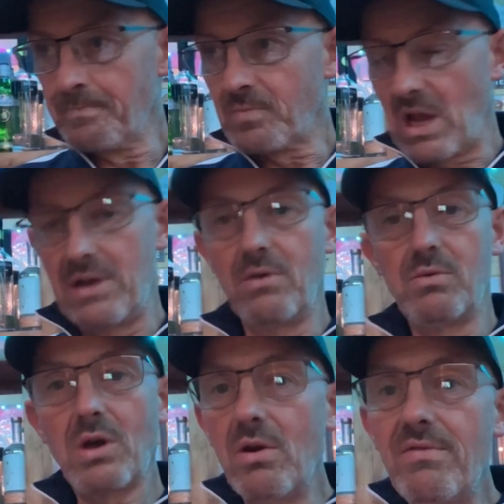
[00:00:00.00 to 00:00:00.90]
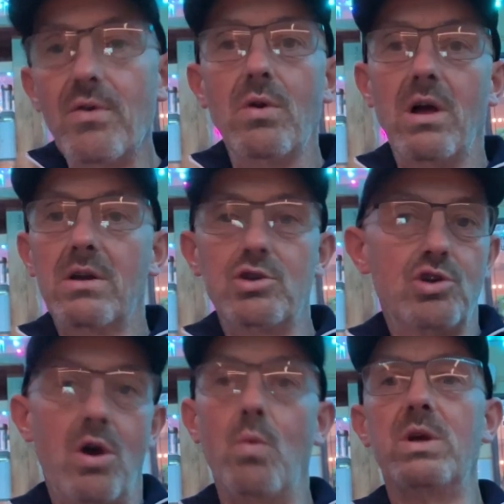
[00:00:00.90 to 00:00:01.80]
I don't go for like a shot
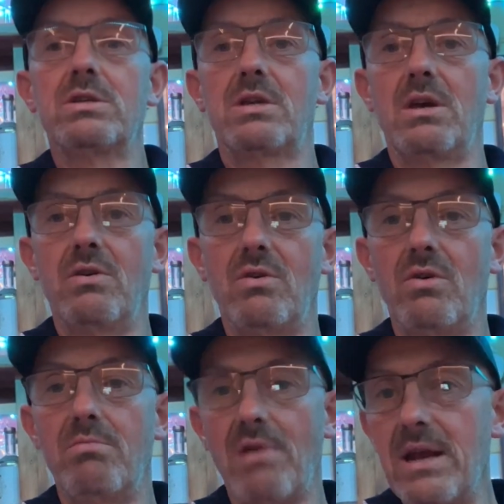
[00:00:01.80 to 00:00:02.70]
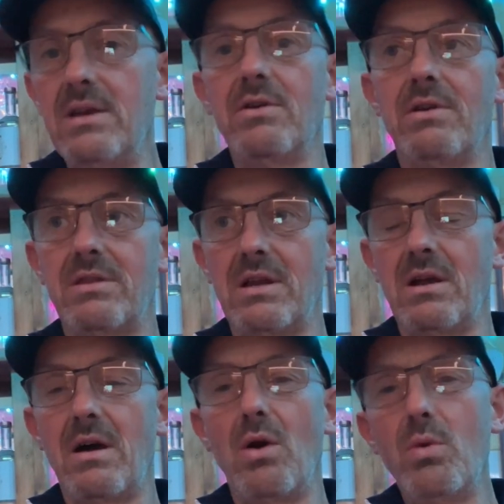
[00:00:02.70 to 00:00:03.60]
of whiskey or brandy or anything like
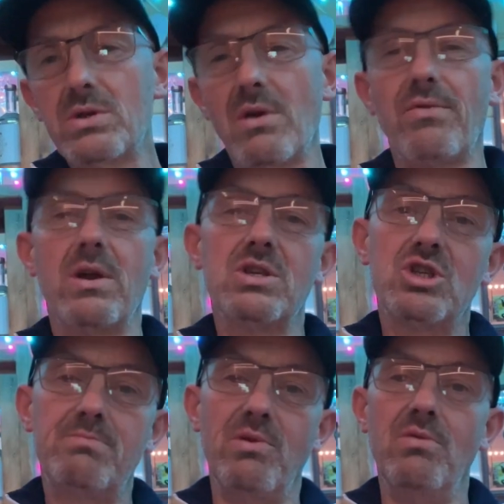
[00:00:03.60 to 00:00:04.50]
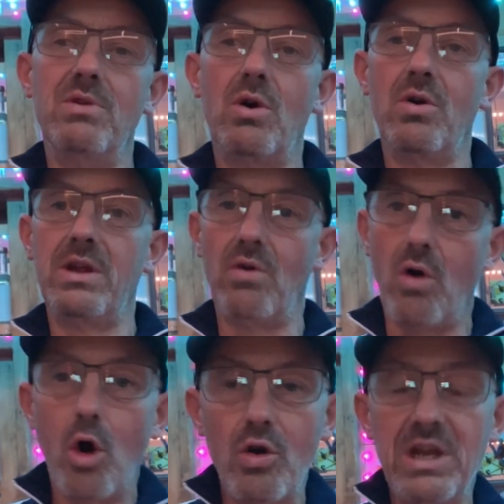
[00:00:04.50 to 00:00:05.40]
that. I always go for a spoon honey or
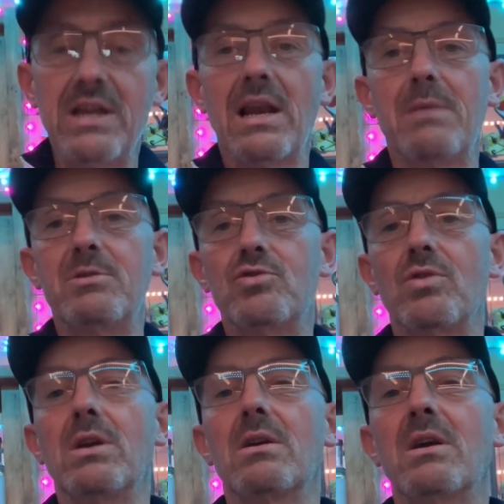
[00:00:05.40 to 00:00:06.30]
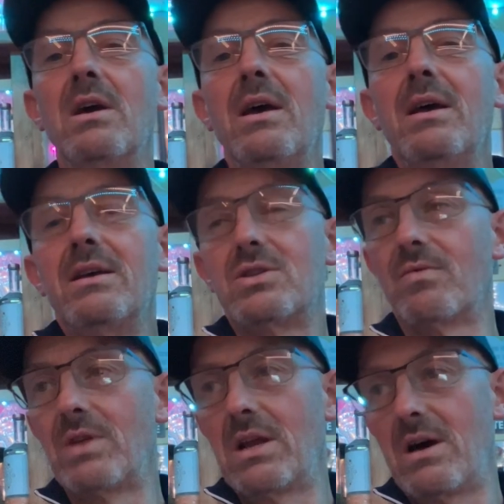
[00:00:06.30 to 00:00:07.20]
honey and lemon drink,
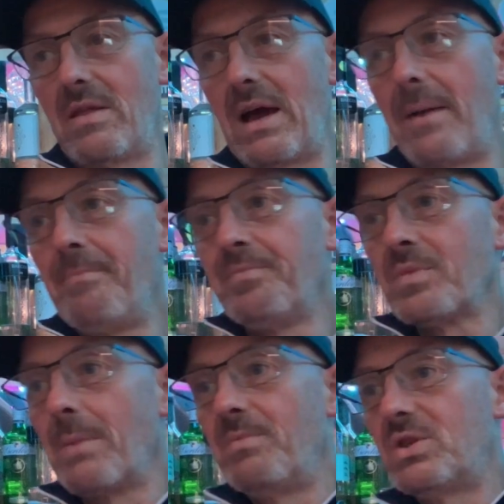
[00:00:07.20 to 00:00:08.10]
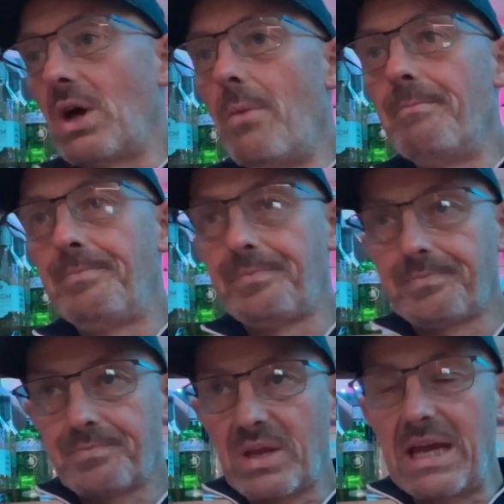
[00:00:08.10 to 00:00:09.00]
something like that. So
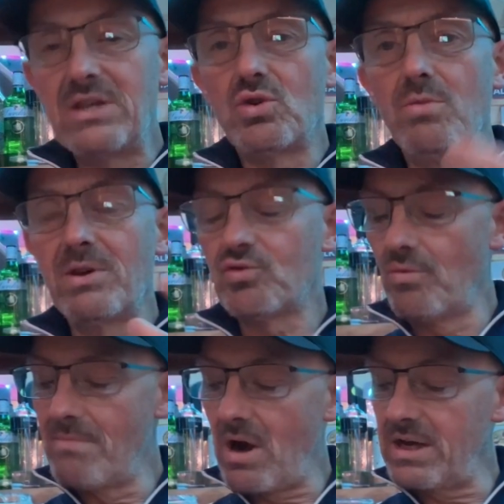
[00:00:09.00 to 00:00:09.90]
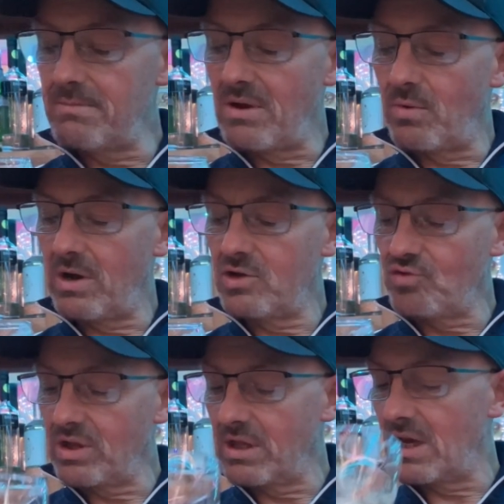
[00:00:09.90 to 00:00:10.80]
it's almost reminding me when I
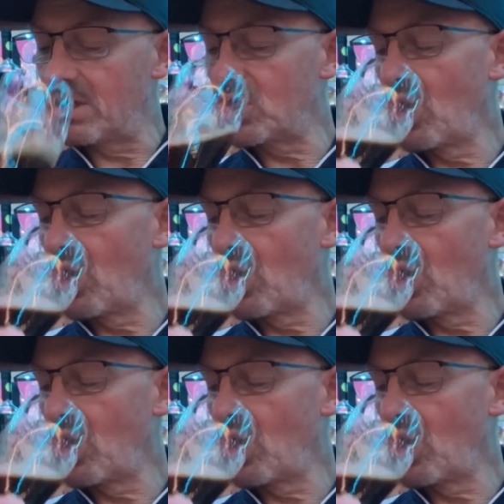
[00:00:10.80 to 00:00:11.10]
drink this,